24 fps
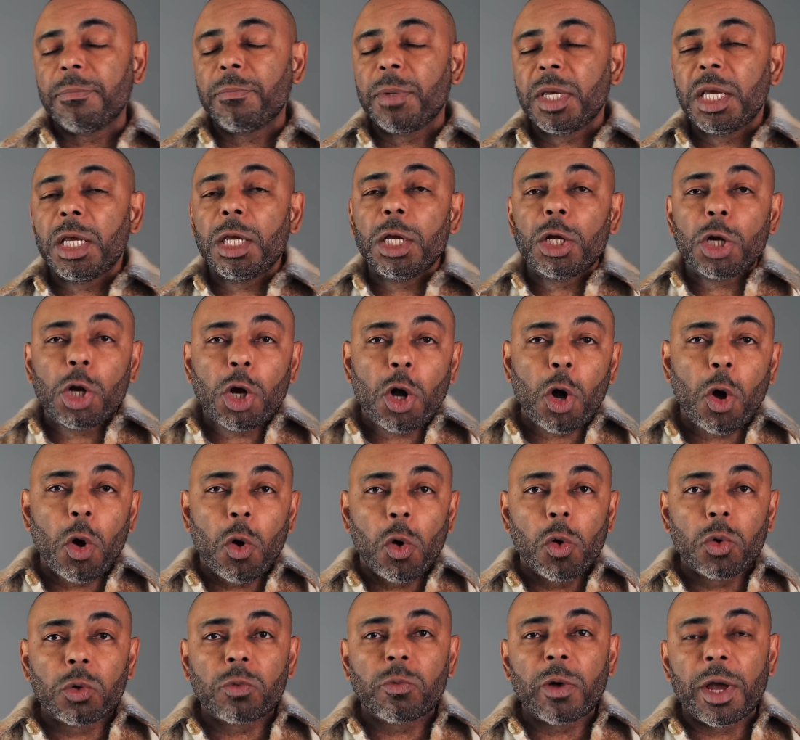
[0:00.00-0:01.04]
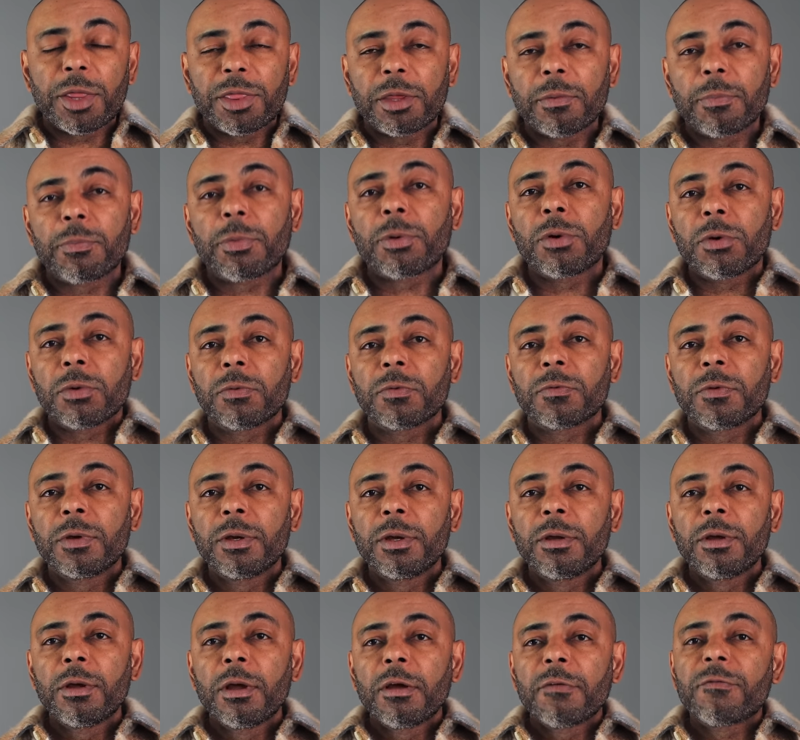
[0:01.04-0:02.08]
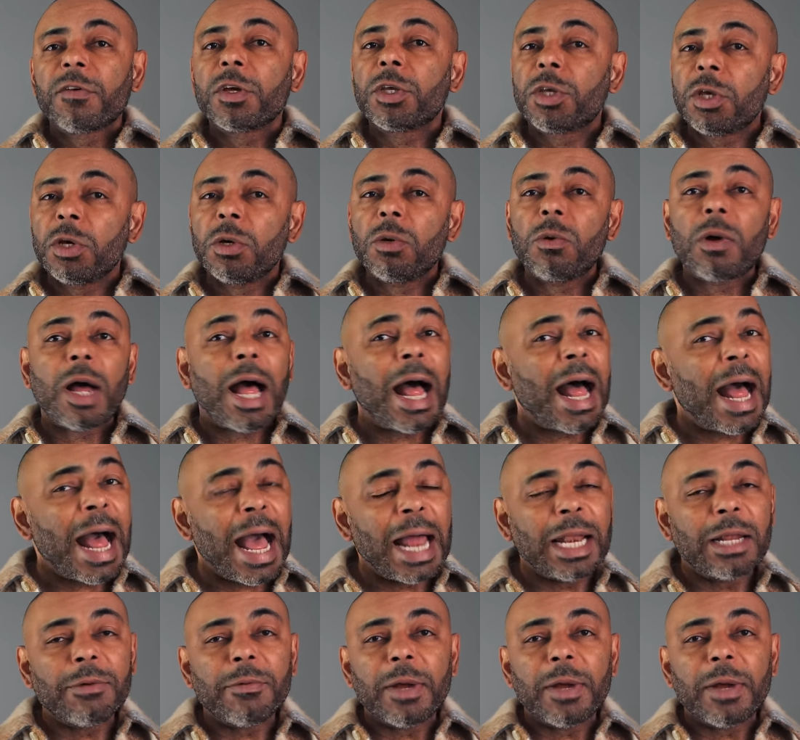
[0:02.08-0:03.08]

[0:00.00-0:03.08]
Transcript: to be cold weather proof. For you, I highly